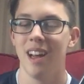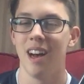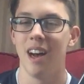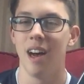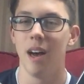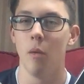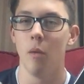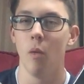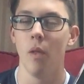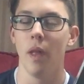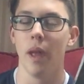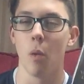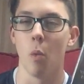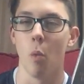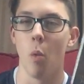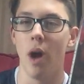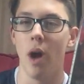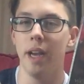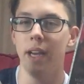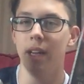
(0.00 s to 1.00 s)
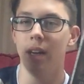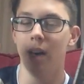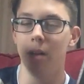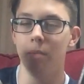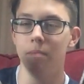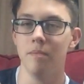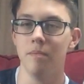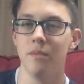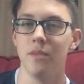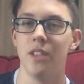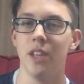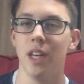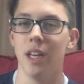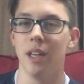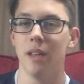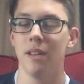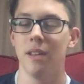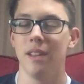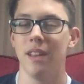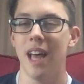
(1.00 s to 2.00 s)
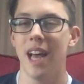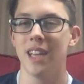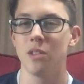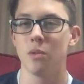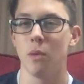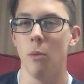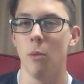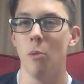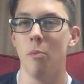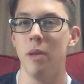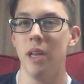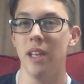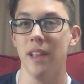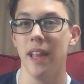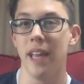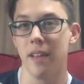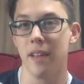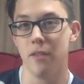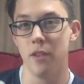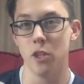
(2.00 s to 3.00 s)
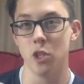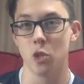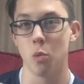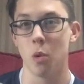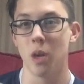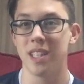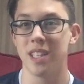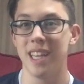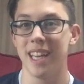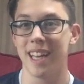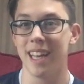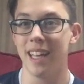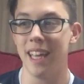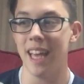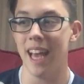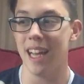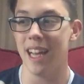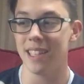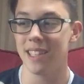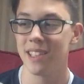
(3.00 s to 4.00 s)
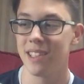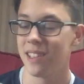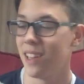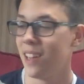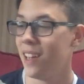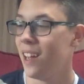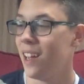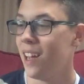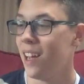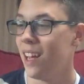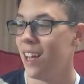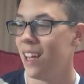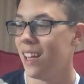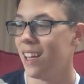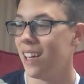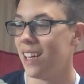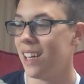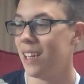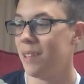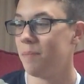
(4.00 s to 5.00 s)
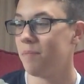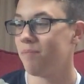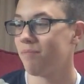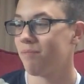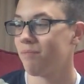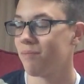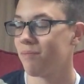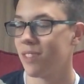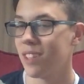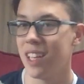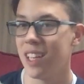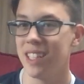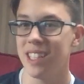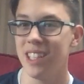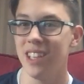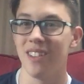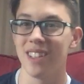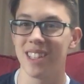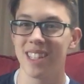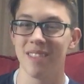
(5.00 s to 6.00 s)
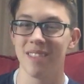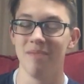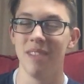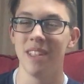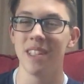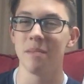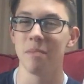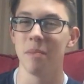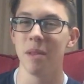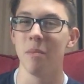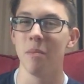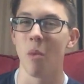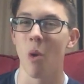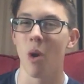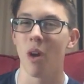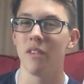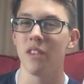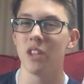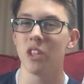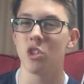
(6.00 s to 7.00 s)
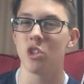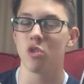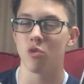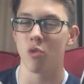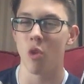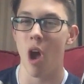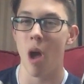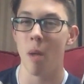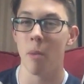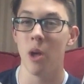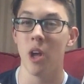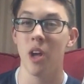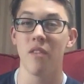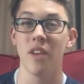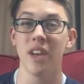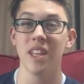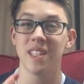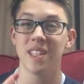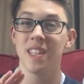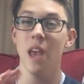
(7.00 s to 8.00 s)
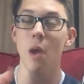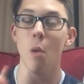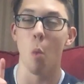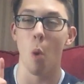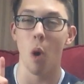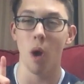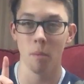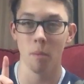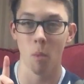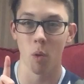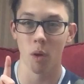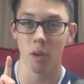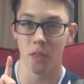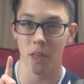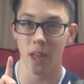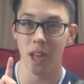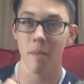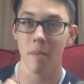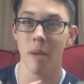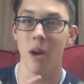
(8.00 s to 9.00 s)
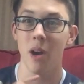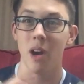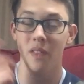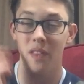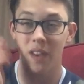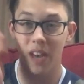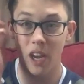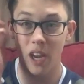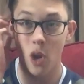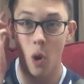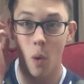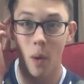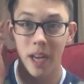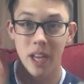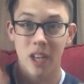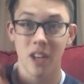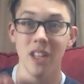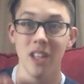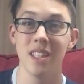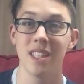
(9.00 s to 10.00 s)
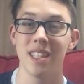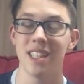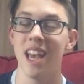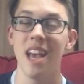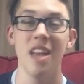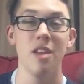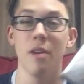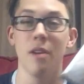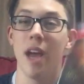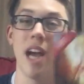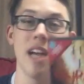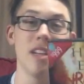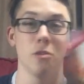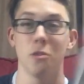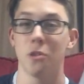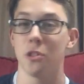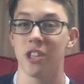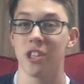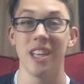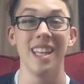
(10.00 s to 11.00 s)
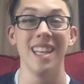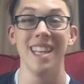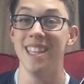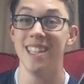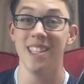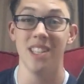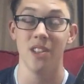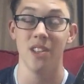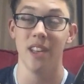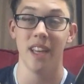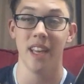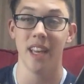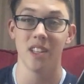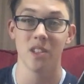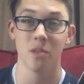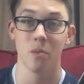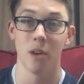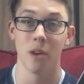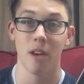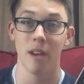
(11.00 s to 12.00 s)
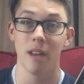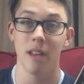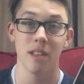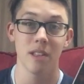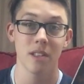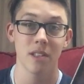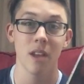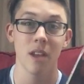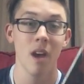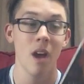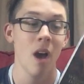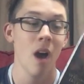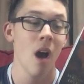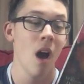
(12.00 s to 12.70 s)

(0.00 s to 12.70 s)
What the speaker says: Like what the last one will be, like if you just want to take a guess. Because, you know, it's a bit more of a drama. If I say one more thing about it that I know I could say, you guys are just going to easily guess what it is.